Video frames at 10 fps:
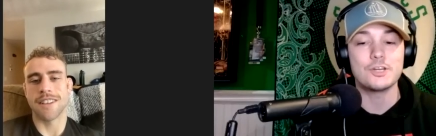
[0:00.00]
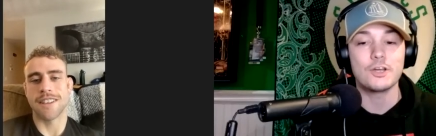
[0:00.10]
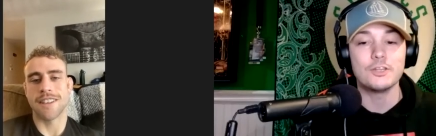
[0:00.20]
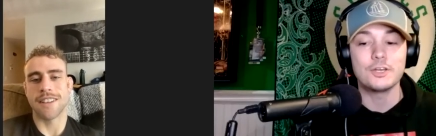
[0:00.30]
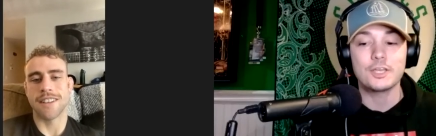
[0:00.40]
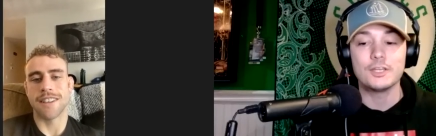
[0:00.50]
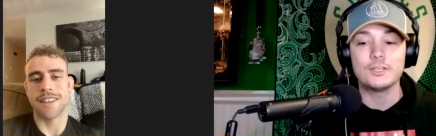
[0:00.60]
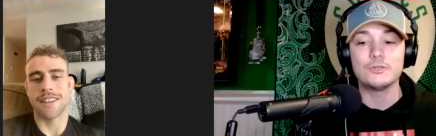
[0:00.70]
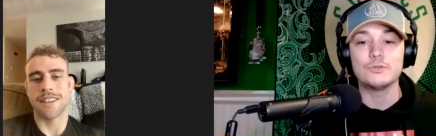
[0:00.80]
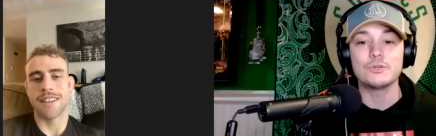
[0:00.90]
Speaker 1: earlier.
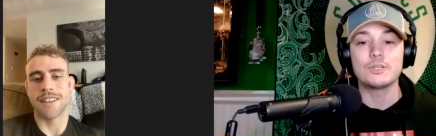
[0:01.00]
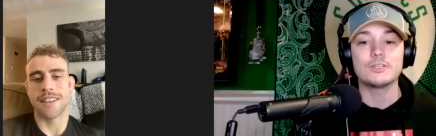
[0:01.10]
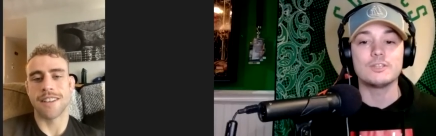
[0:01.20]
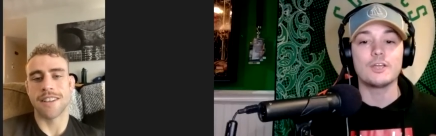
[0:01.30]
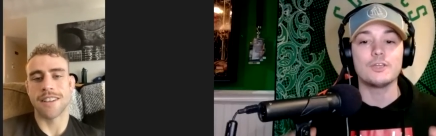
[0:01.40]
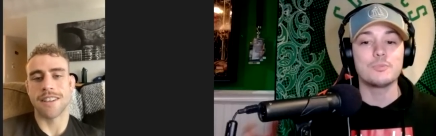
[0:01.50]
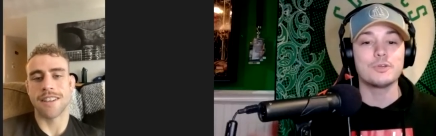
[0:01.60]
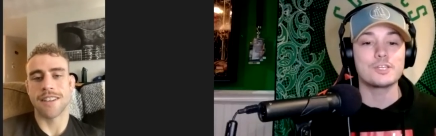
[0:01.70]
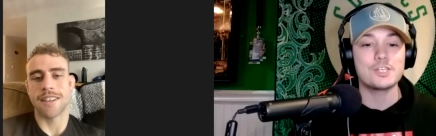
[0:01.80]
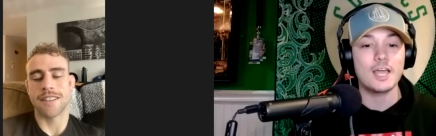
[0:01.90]
Are you a
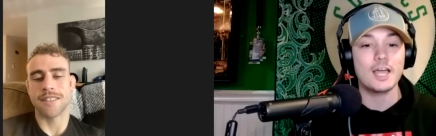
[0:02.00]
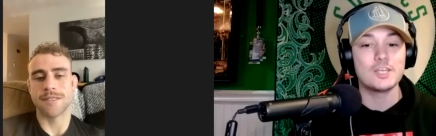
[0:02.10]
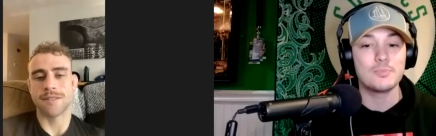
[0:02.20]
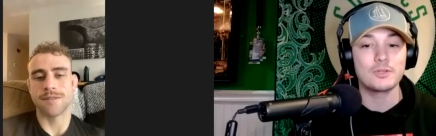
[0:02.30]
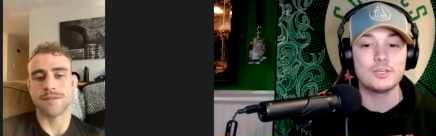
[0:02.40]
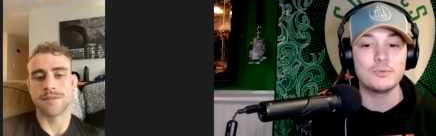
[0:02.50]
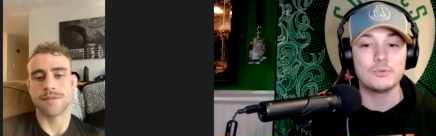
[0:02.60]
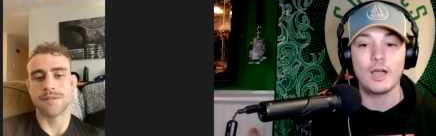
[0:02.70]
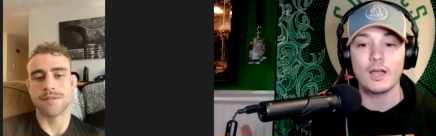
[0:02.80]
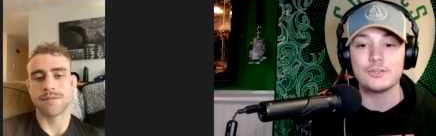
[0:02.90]
prediction guy typically?
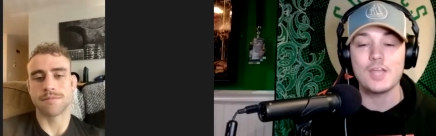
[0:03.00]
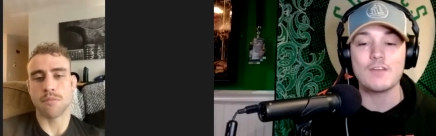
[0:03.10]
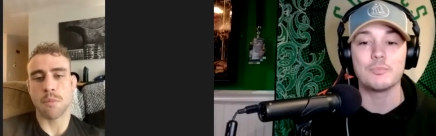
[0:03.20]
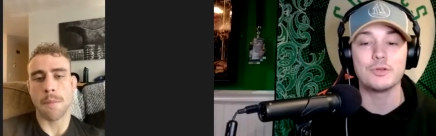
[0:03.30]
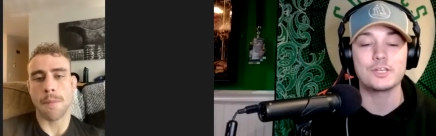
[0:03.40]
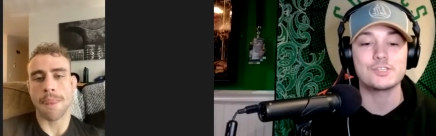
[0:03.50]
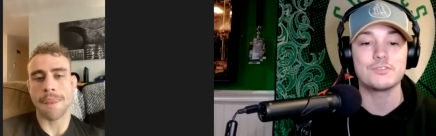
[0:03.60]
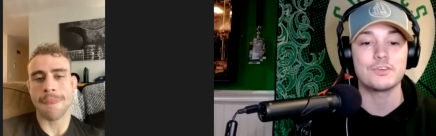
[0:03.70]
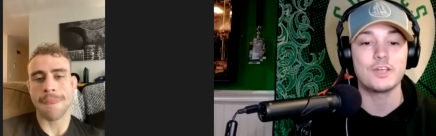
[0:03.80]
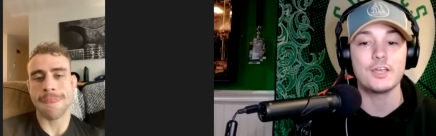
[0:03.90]
Do you have a
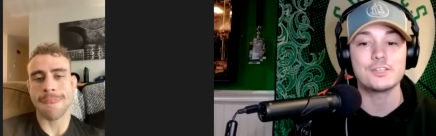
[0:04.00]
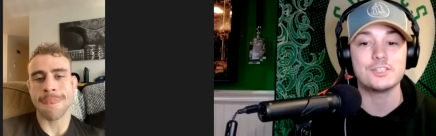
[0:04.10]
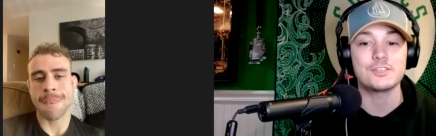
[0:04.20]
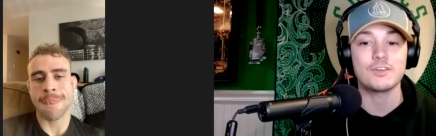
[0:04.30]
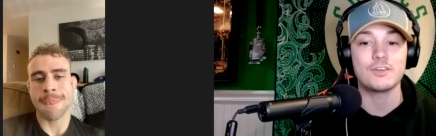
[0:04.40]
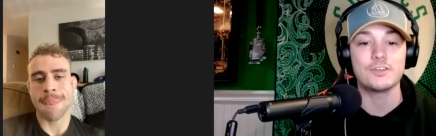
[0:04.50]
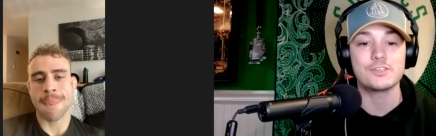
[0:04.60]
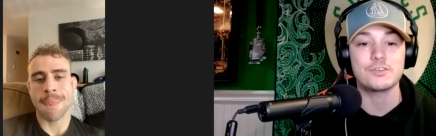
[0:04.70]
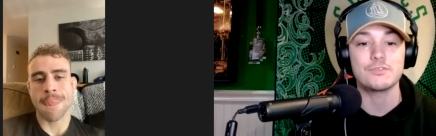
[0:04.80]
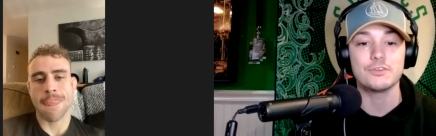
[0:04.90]
prediction for how you see this fight
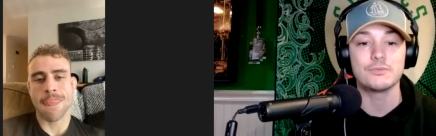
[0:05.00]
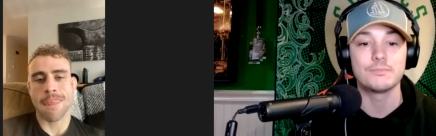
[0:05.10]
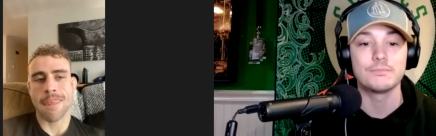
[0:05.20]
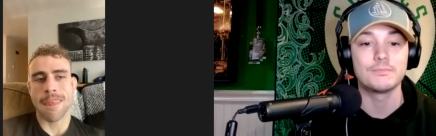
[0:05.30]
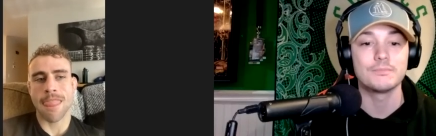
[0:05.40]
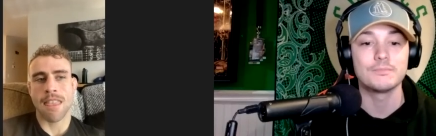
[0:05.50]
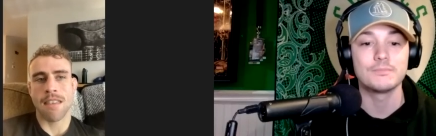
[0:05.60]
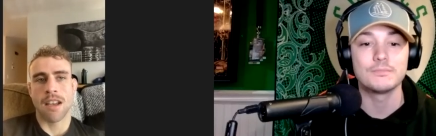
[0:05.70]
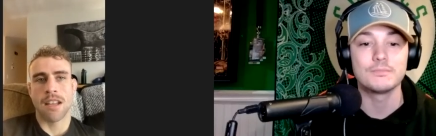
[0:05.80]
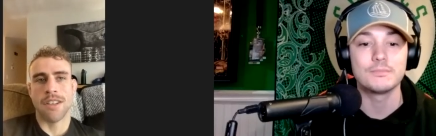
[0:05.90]
finishing for you?
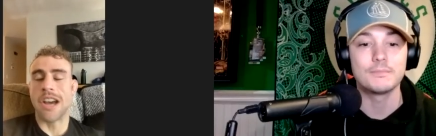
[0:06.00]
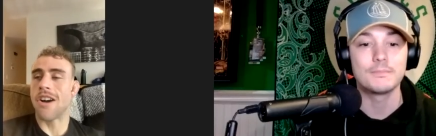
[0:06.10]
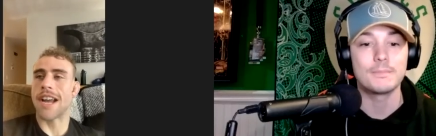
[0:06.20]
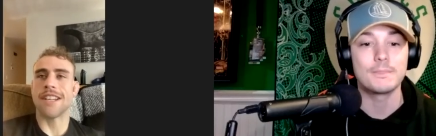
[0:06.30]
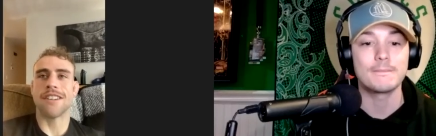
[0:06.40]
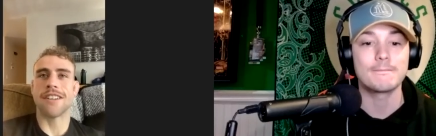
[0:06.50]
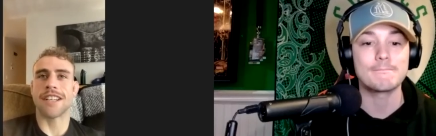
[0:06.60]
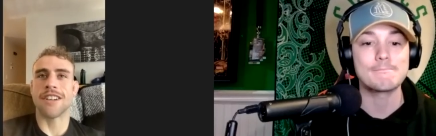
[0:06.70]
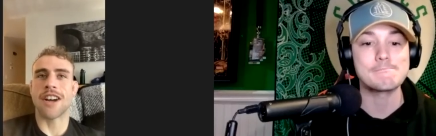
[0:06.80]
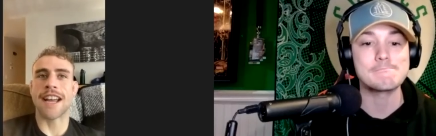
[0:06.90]
Speaker 2: No, I
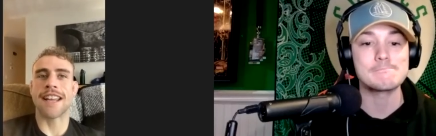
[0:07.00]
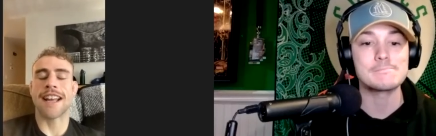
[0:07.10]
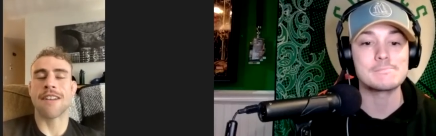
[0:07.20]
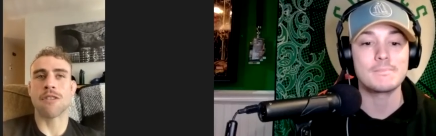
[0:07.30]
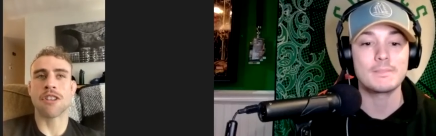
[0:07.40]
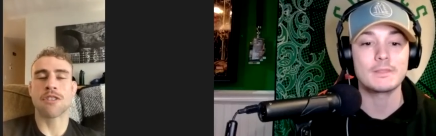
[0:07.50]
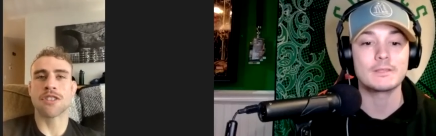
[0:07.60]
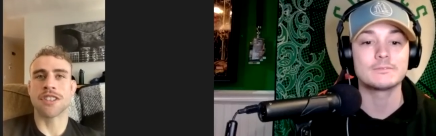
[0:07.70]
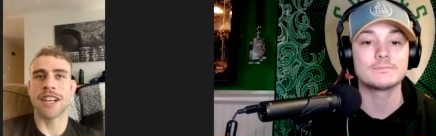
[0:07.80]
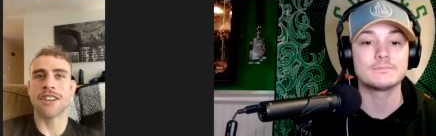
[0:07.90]
don't. You know, I run
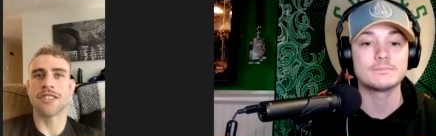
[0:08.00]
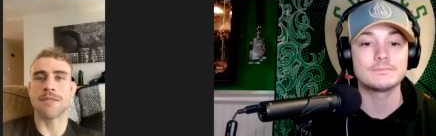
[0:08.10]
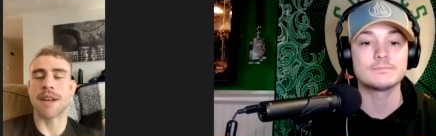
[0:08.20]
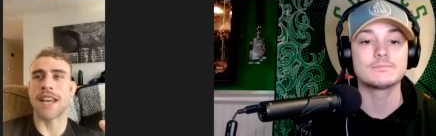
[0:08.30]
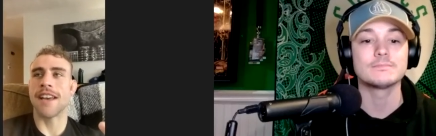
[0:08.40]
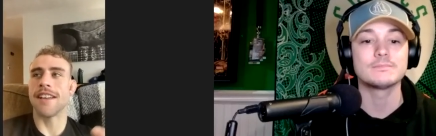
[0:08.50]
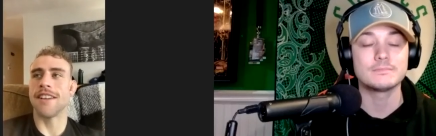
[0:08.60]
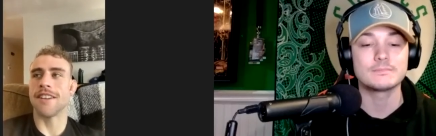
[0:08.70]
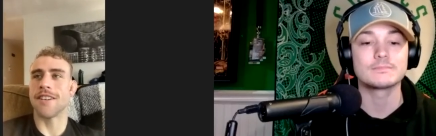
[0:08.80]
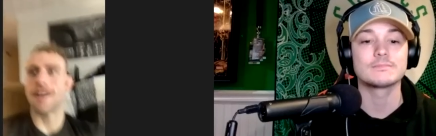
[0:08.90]
through scenarios in my
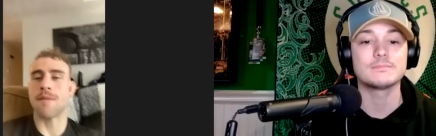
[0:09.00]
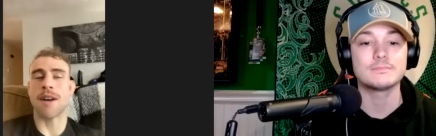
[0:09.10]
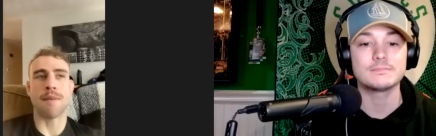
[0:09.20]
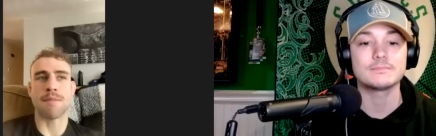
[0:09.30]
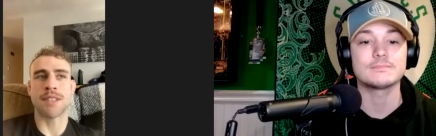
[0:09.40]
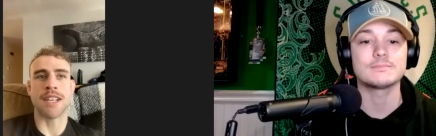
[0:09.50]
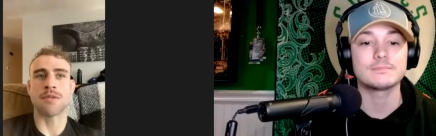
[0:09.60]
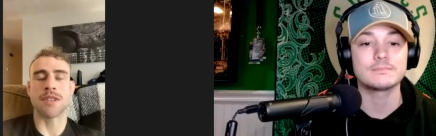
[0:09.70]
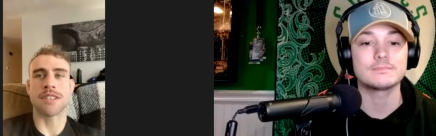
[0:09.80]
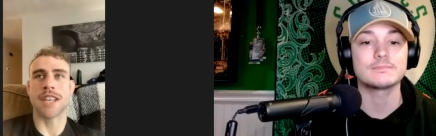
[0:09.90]
head. You know, I'm
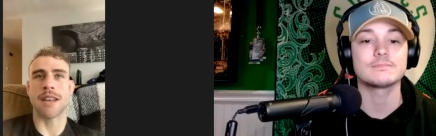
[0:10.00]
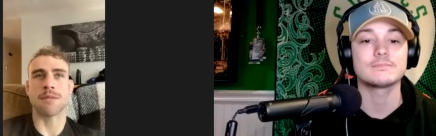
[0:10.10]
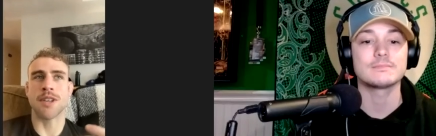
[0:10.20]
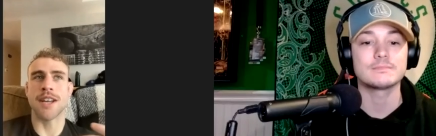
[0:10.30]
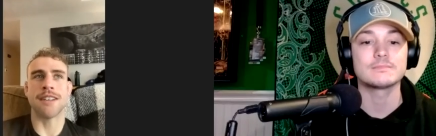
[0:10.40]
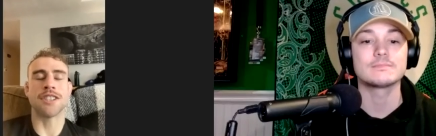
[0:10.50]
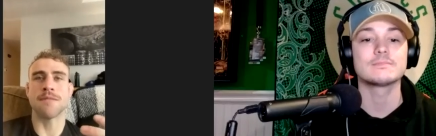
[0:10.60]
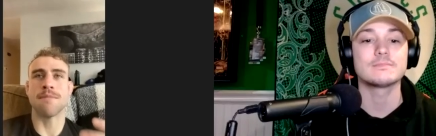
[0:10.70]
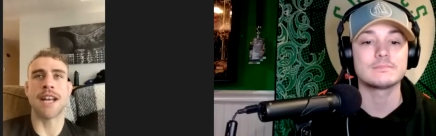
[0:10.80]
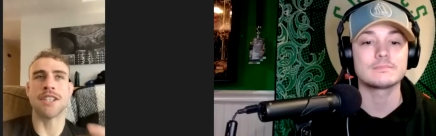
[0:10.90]
obsessed with this game, so I
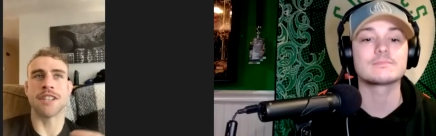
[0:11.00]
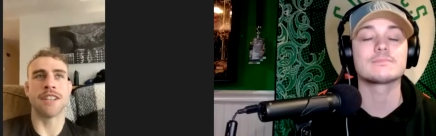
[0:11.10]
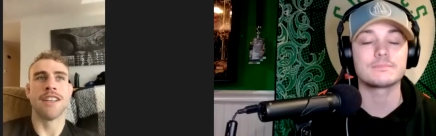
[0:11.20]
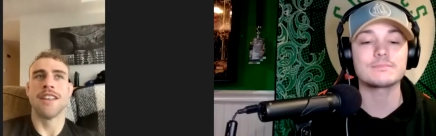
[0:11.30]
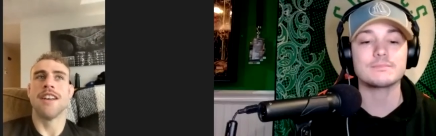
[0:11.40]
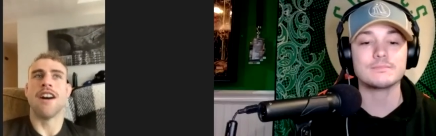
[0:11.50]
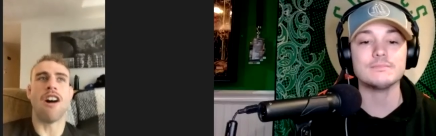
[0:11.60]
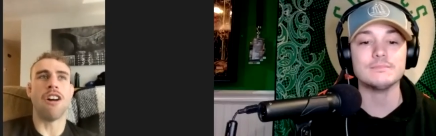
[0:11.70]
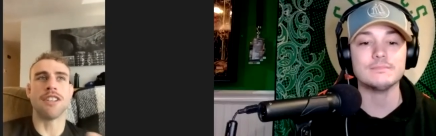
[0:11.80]
just imagine all